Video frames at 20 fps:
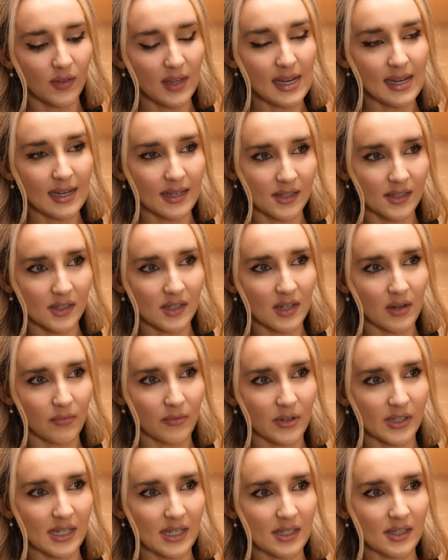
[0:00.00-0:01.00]
the insulin
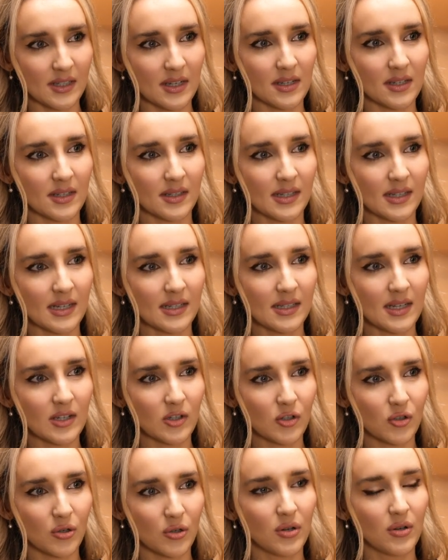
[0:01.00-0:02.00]
resistance, is
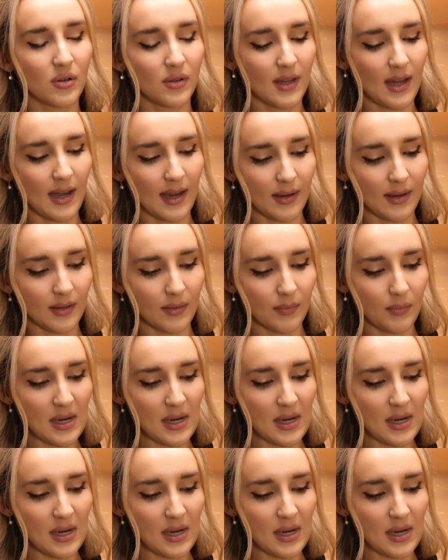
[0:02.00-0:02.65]
it true that